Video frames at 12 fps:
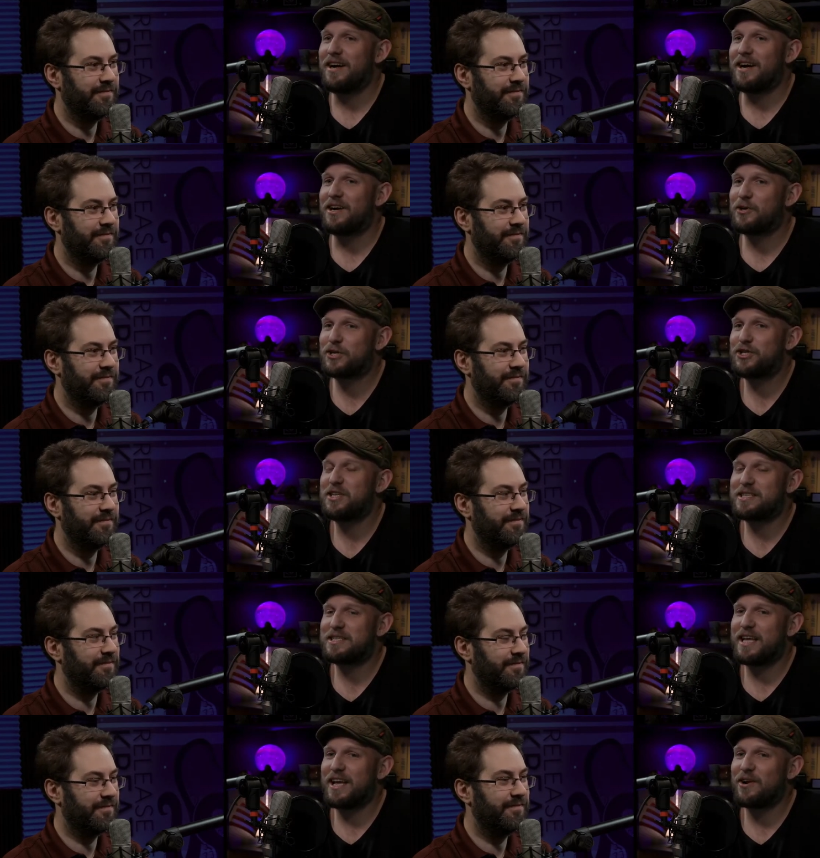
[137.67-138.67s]
Speaker 1: uh, Christian
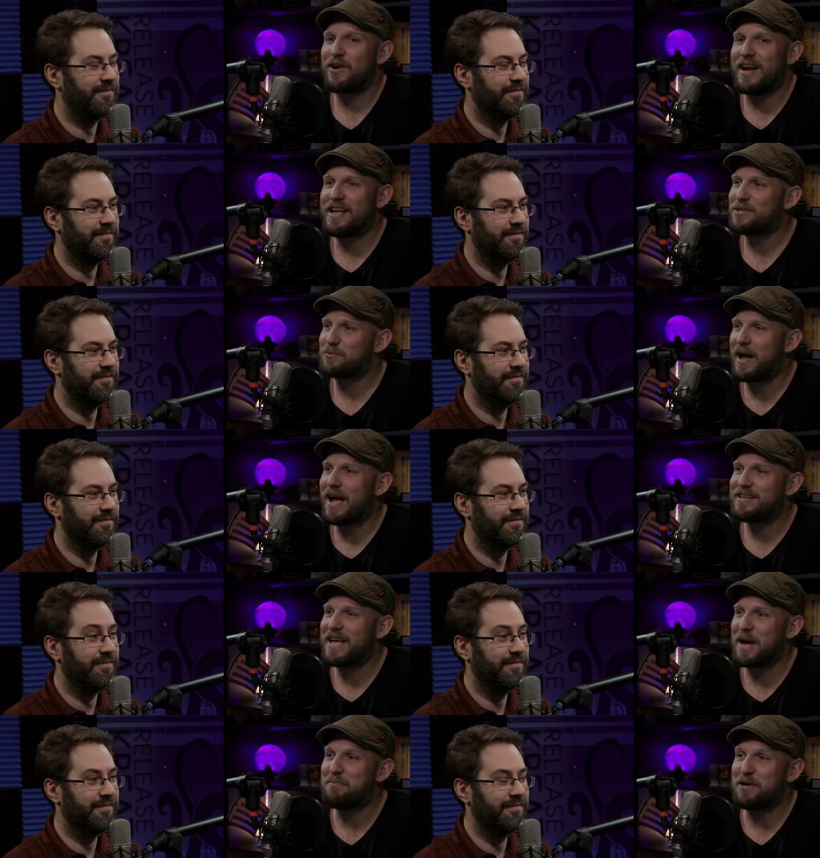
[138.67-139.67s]
Slater and his
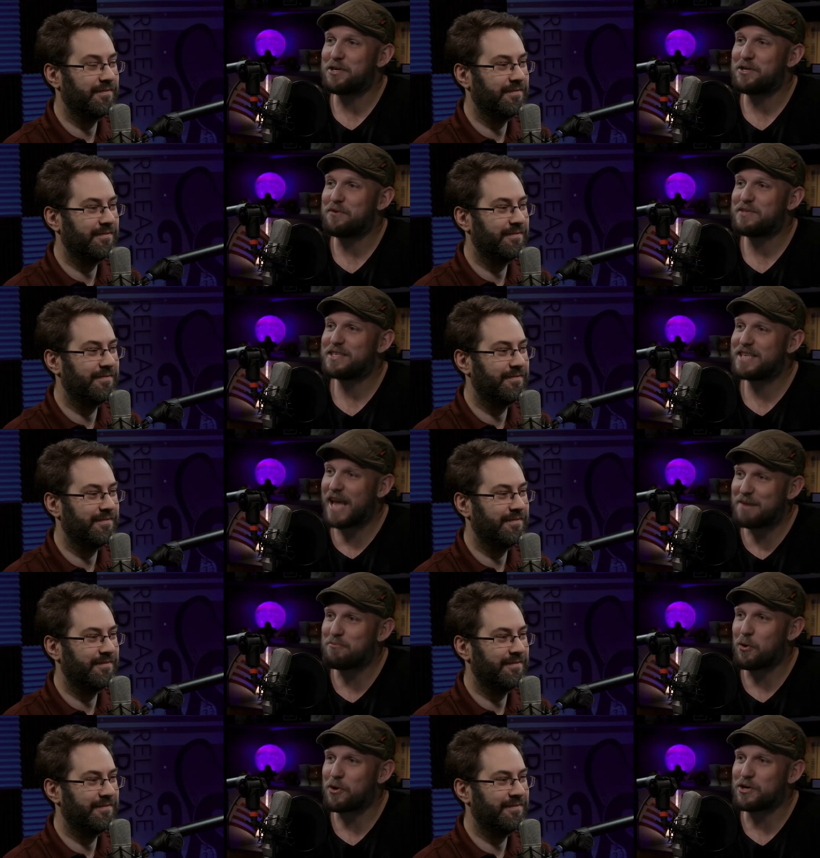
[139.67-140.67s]
ragtag bunch of
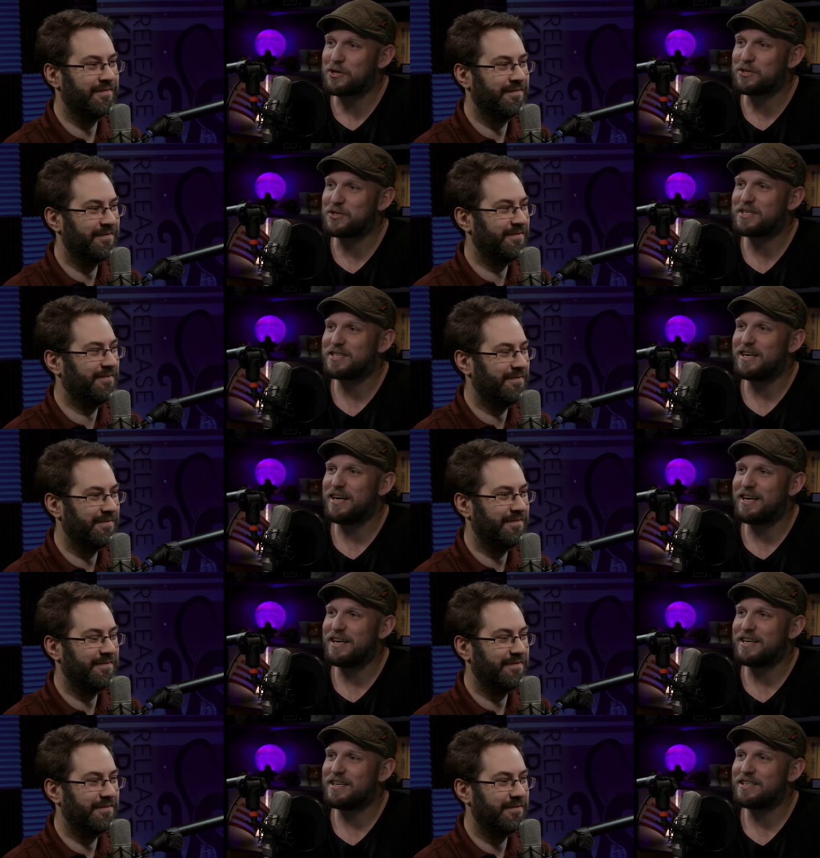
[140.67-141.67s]
skateboarders
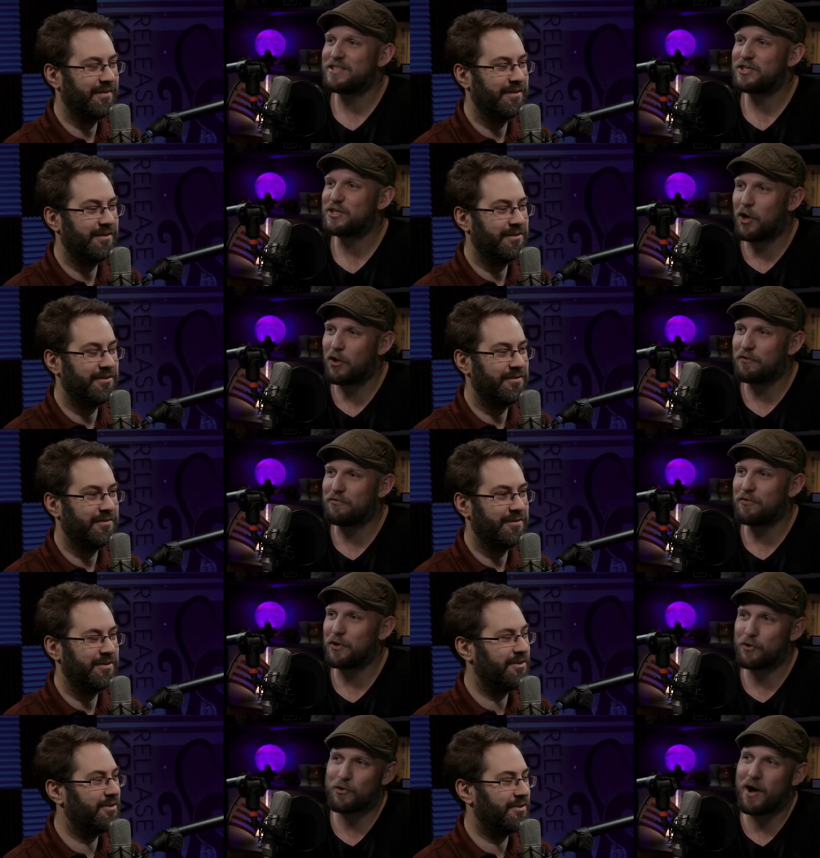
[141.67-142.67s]
uh, solve
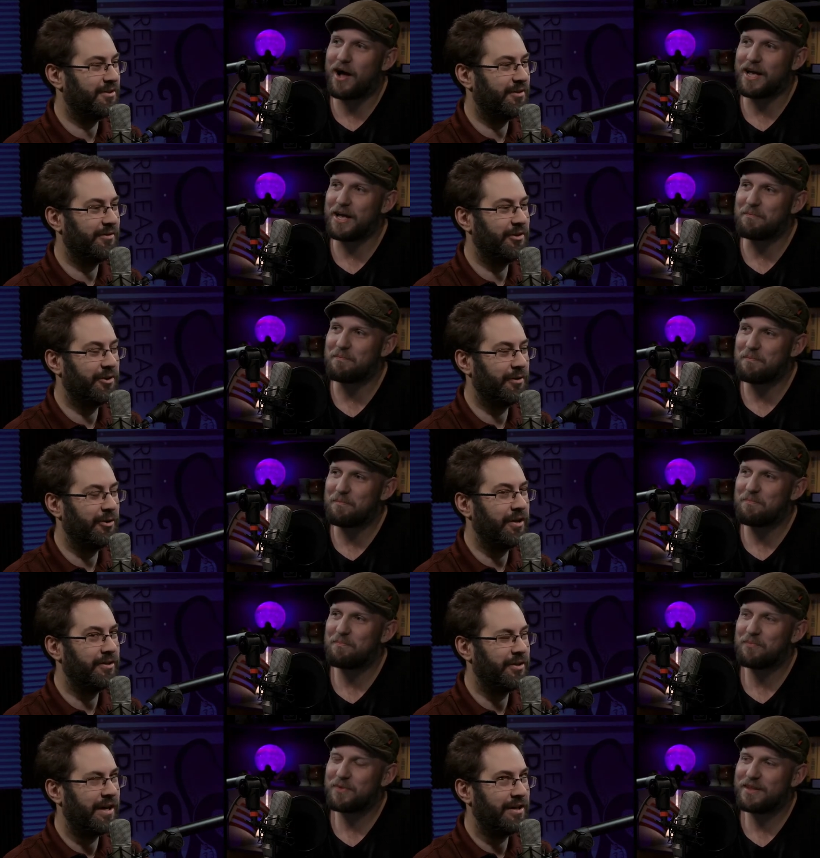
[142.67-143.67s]
the crime. Solve the
Speaker 2: crime. Okay,
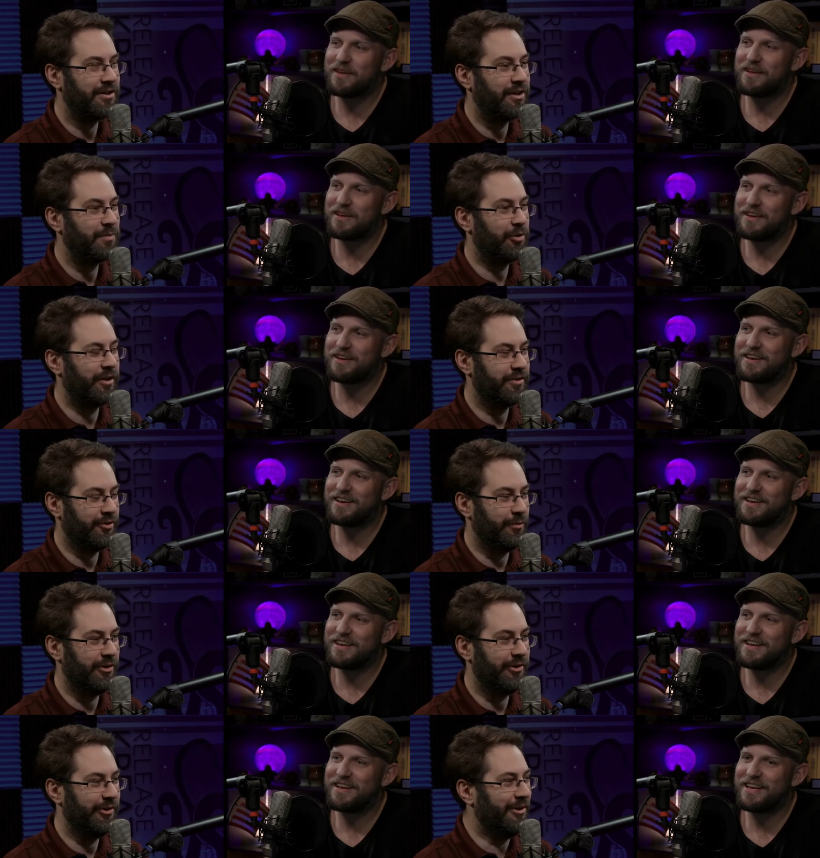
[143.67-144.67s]
so actually, it's more like
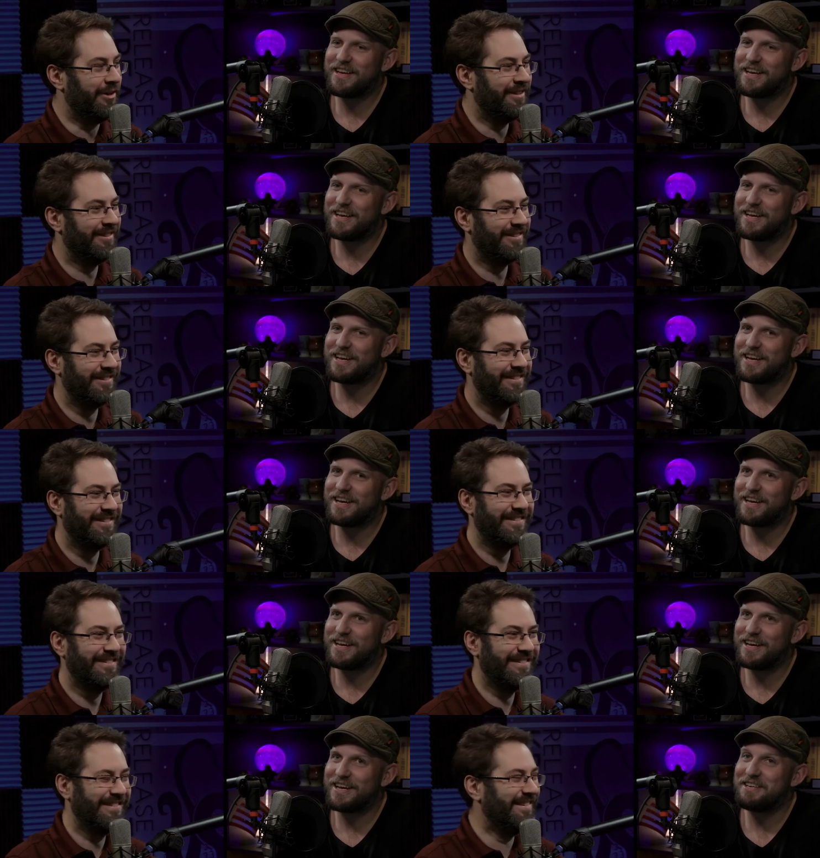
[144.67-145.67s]
Scooby Doo.
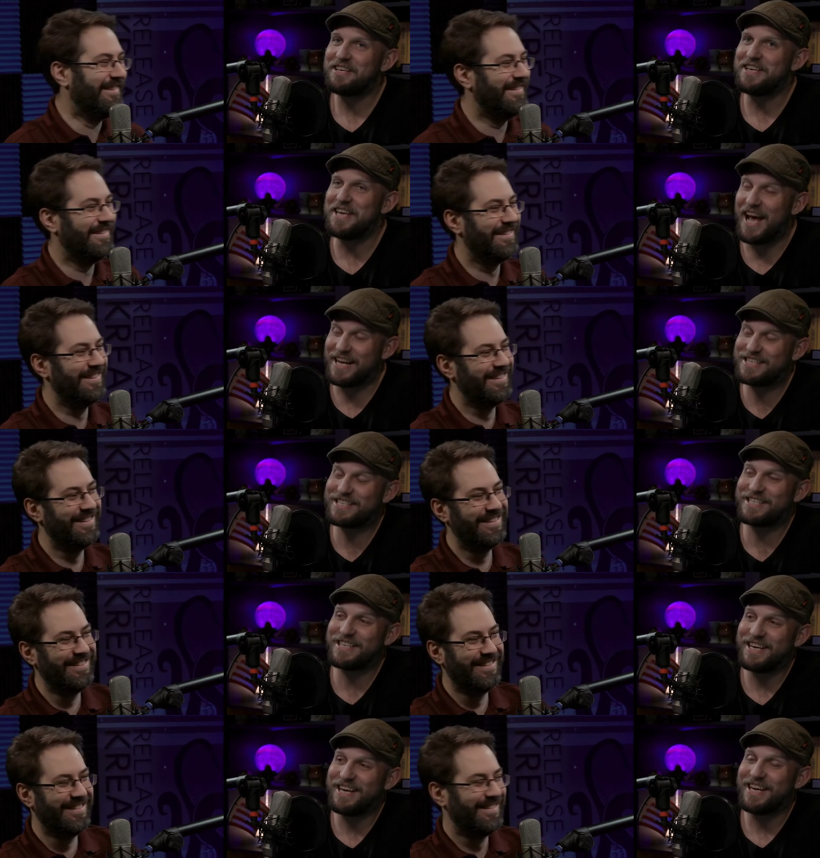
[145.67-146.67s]

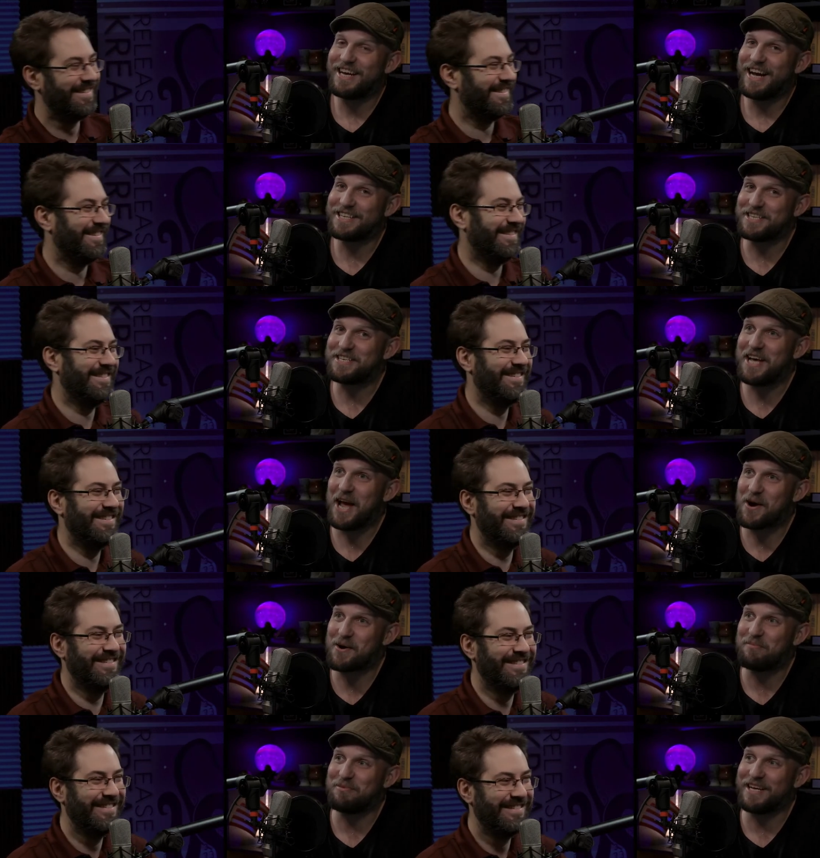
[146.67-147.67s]
Speaker 1: yes, that's a
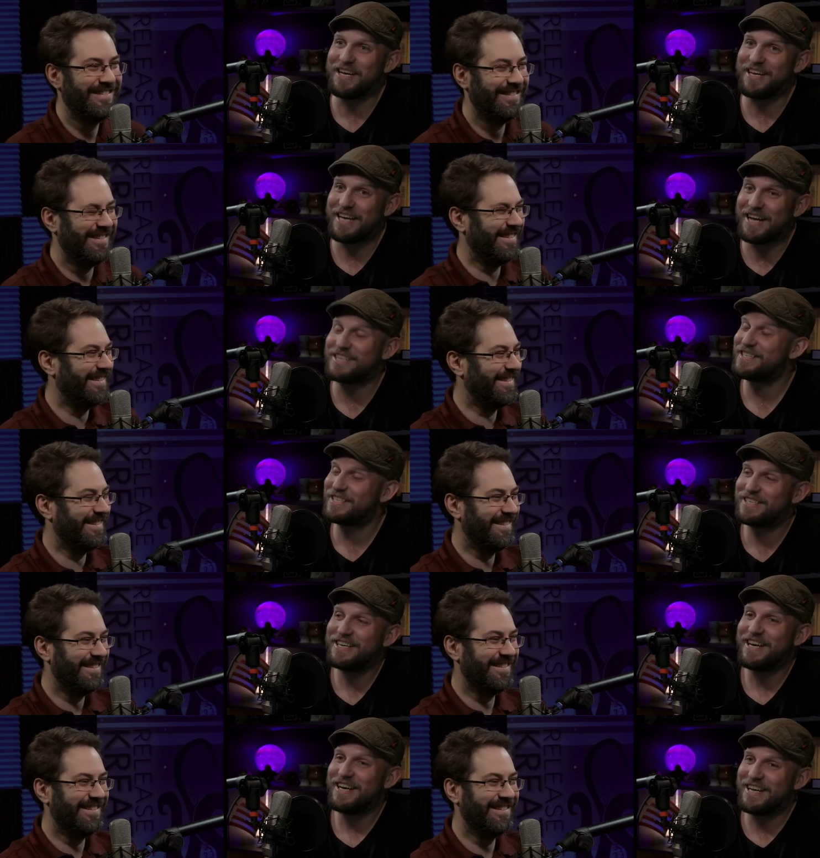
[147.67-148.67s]
terribly yes.
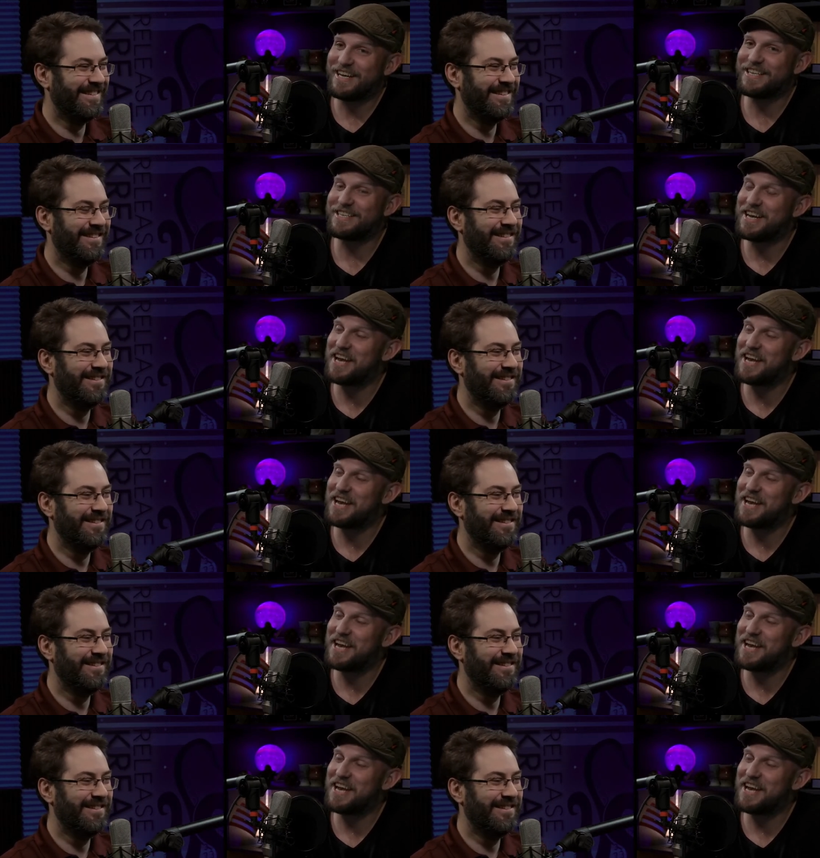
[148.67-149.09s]
It is